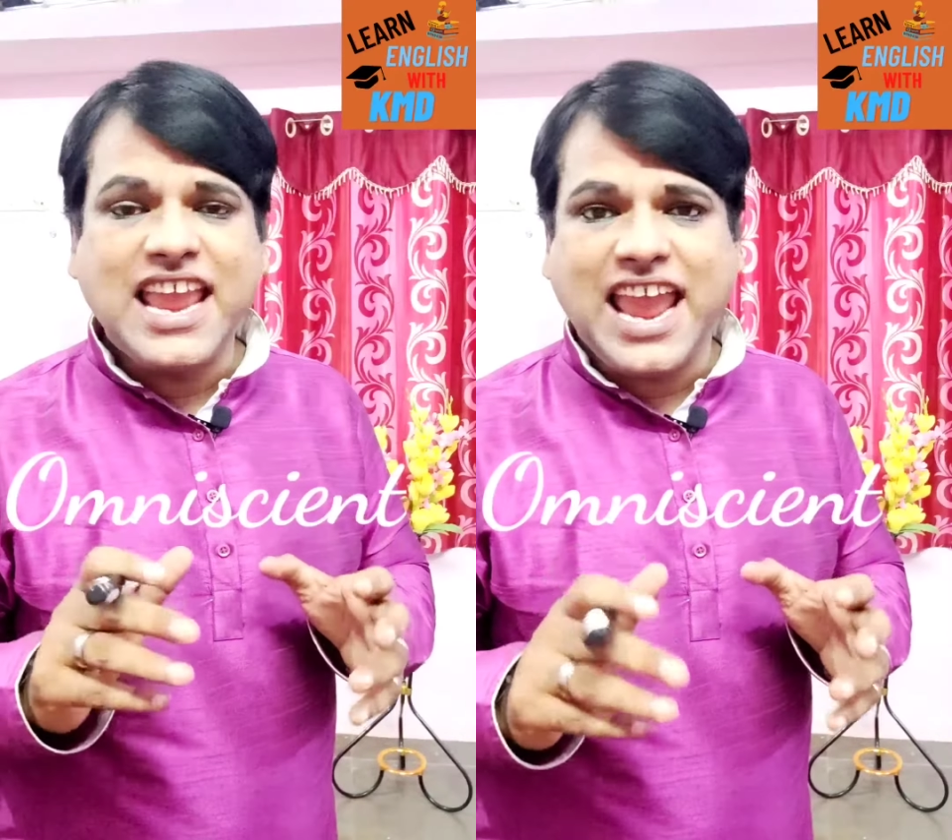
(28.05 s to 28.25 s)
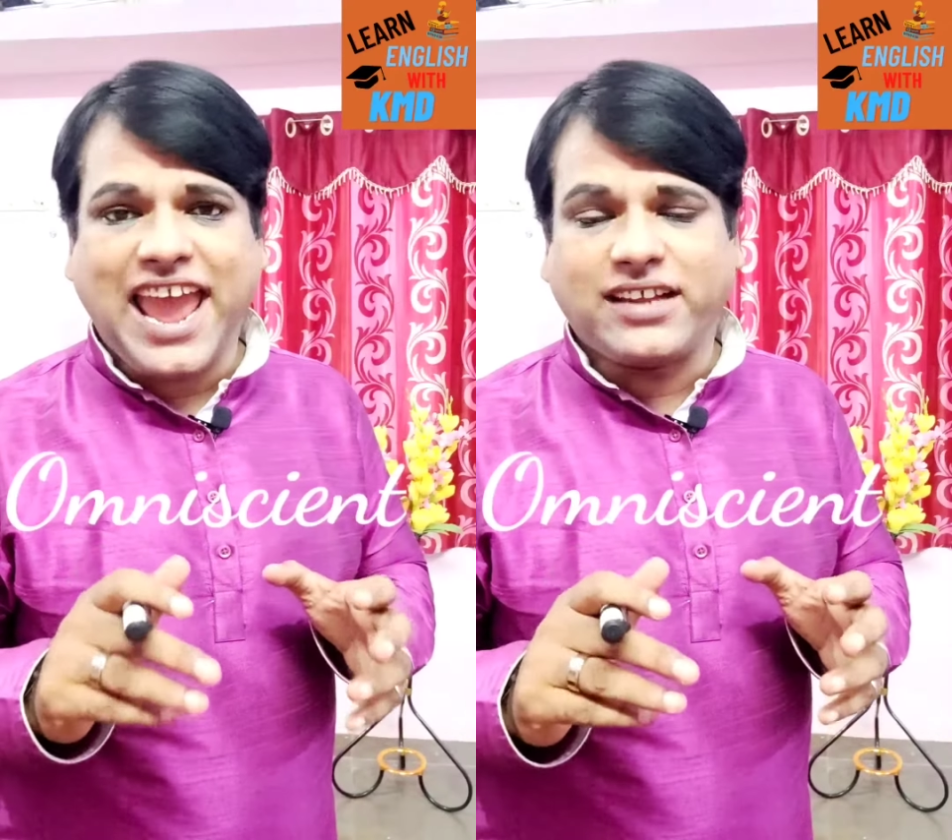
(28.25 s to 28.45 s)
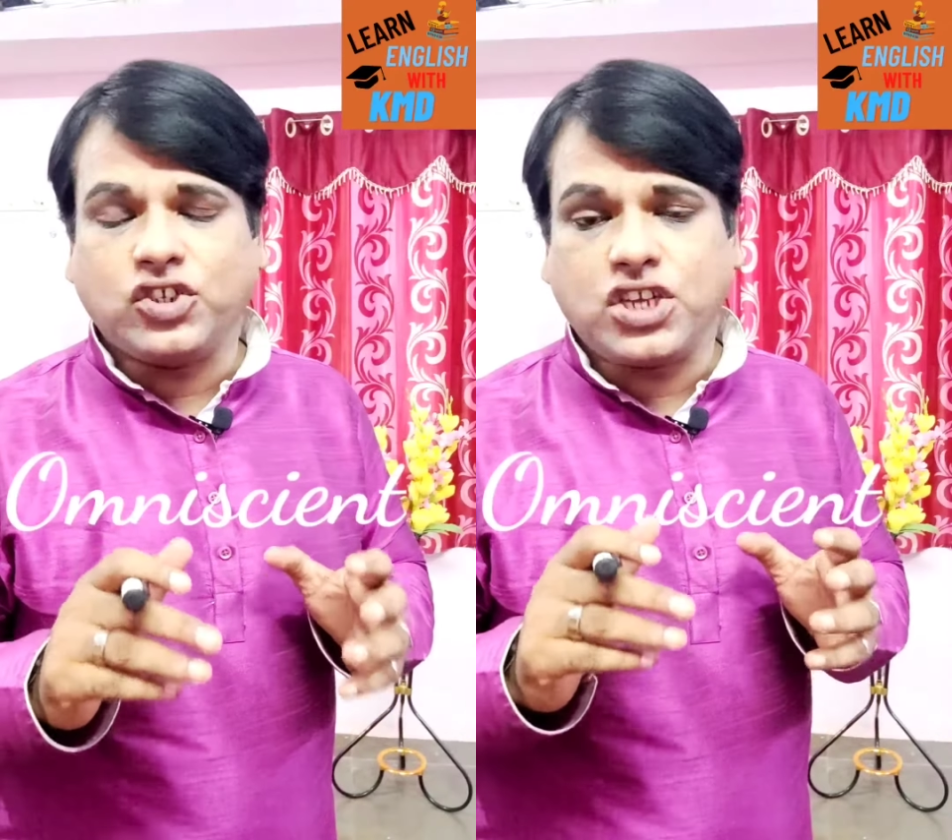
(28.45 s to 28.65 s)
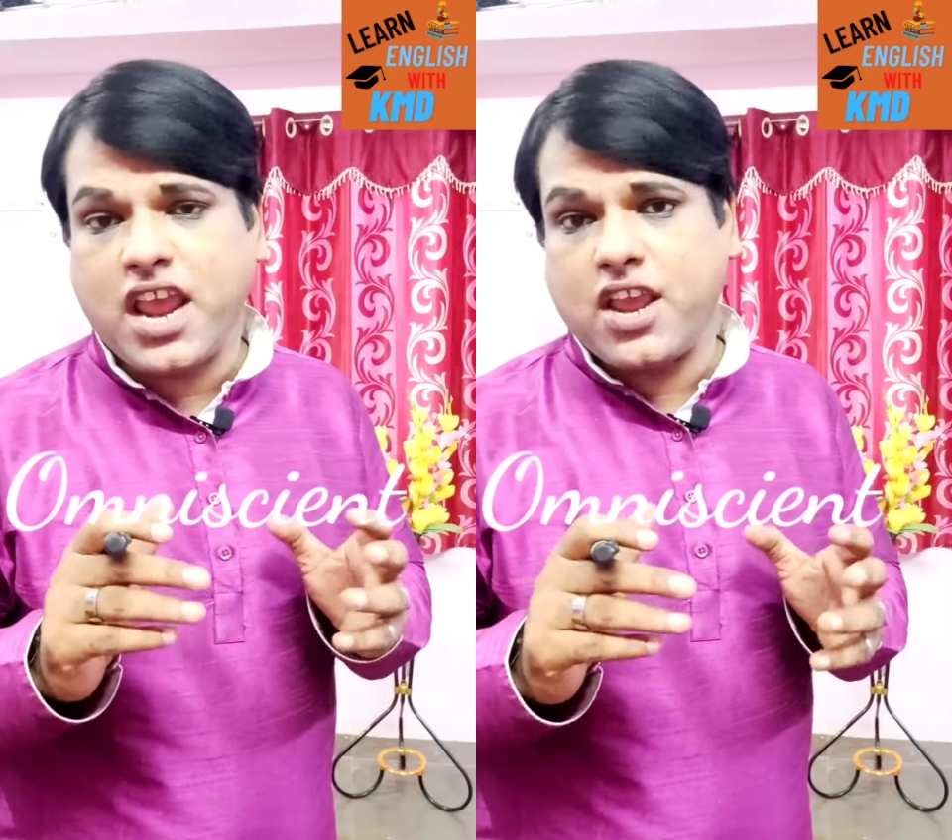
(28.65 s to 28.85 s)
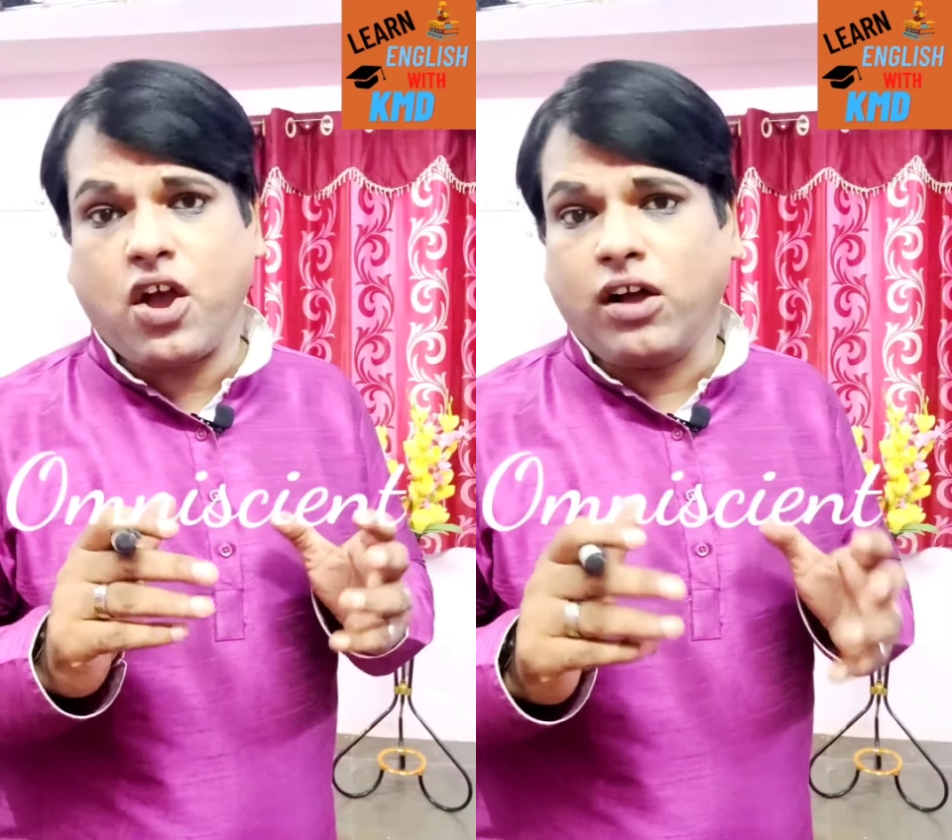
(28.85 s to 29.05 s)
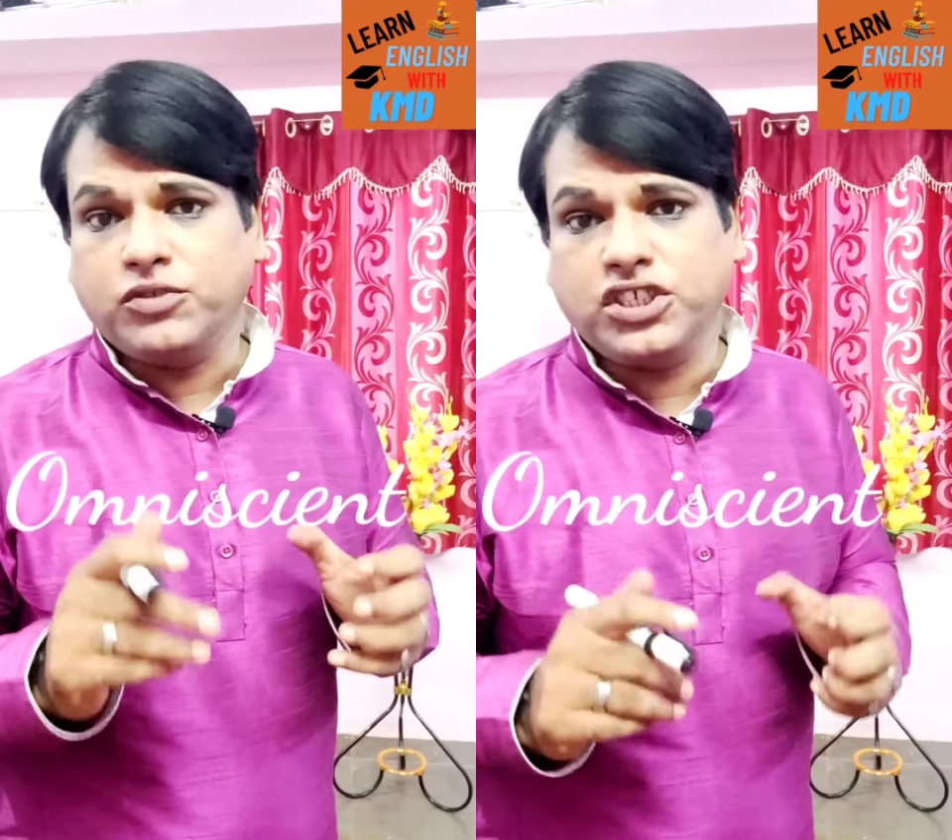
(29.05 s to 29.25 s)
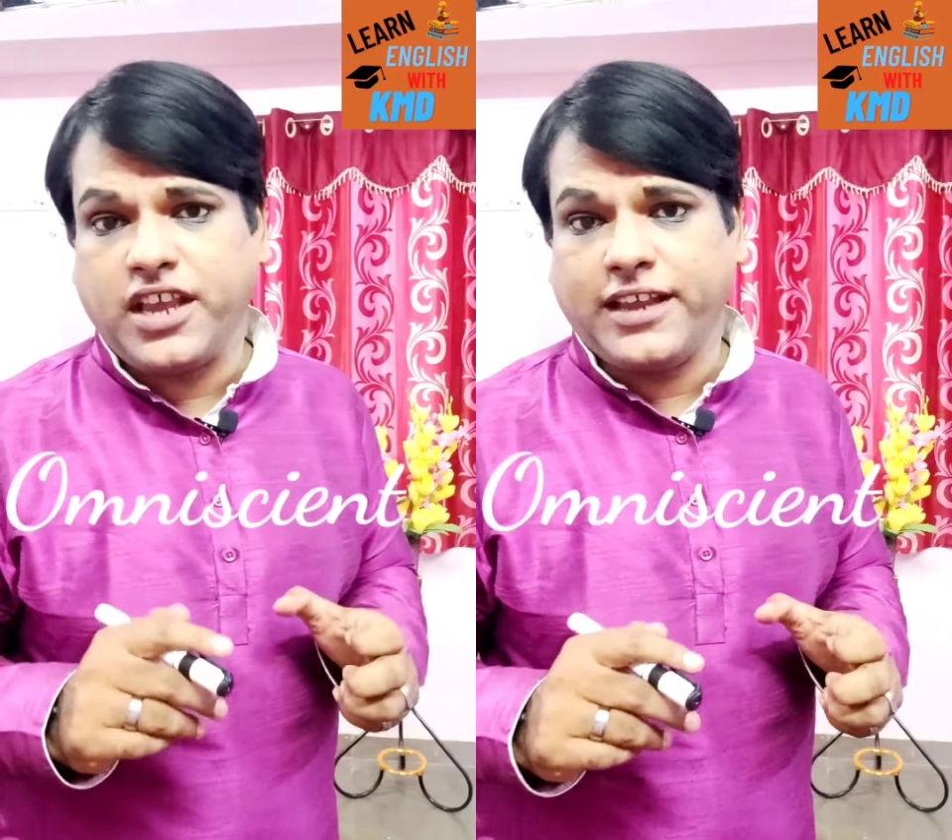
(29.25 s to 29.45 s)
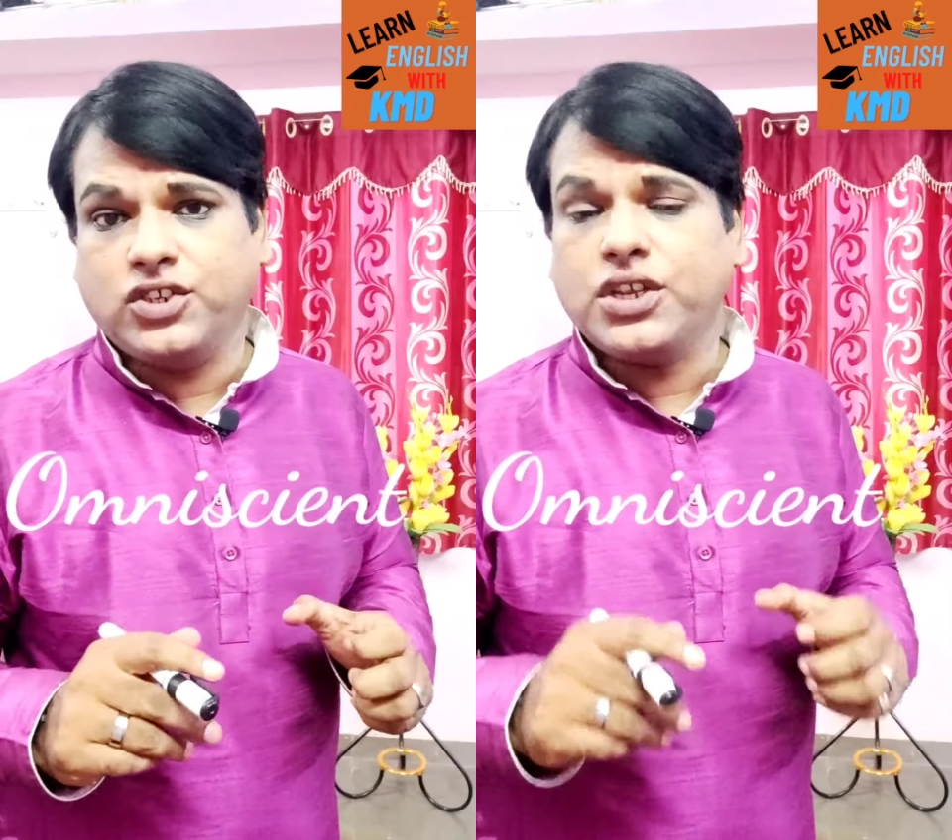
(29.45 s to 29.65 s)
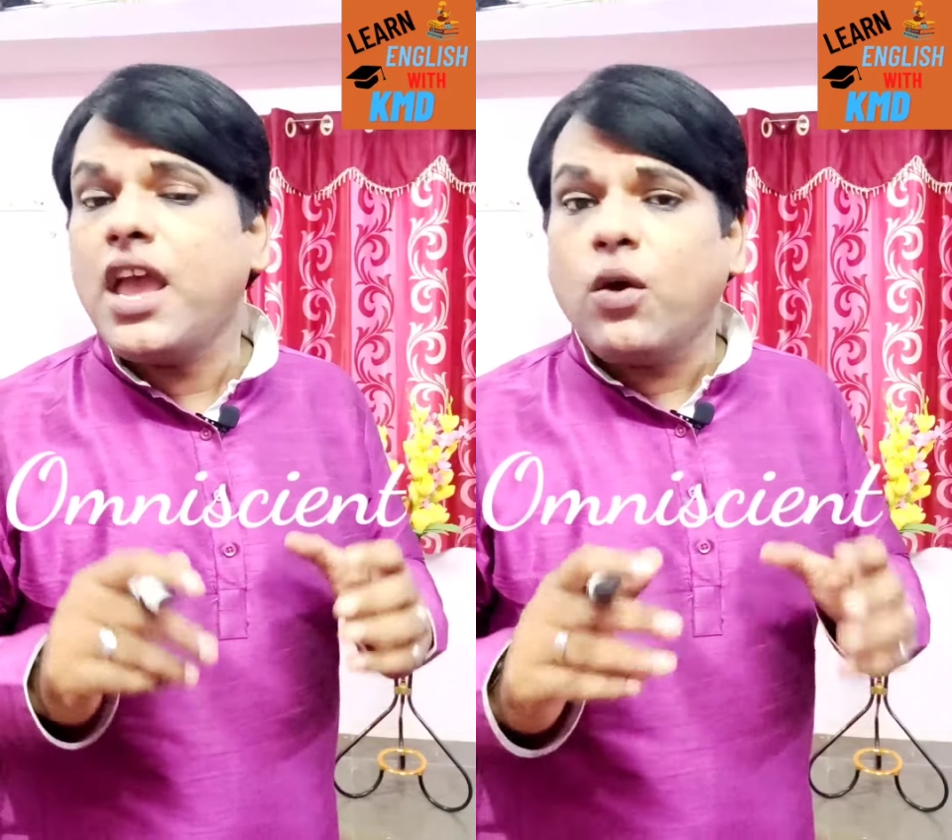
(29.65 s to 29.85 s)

E M T, omniscient.